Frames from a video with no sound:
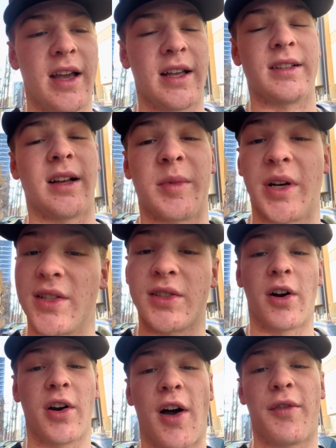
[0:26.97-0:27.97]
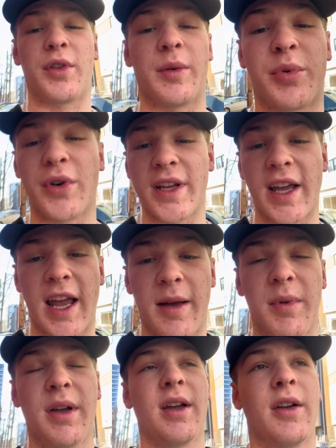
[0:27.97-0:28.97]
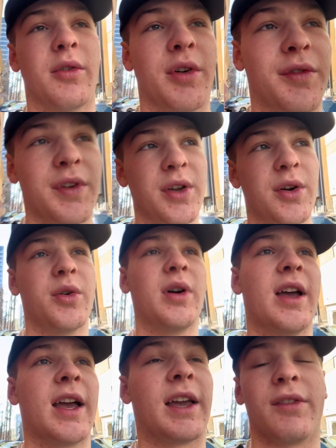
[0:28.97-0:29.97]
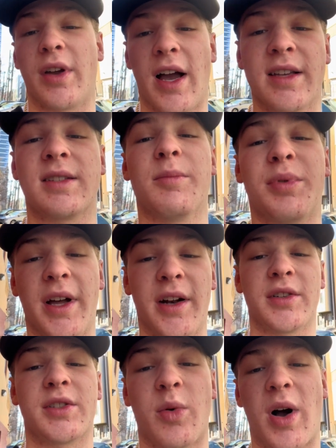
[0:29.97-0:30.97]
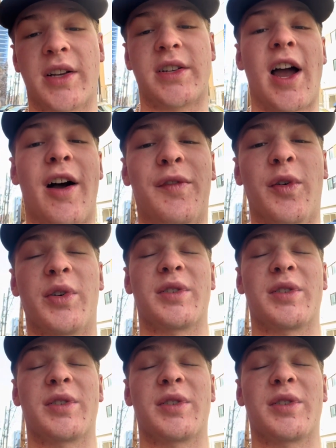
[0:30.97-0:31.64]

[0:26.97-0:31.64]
And I'm going to start off with a pregame review and give you guys some players to watch out for.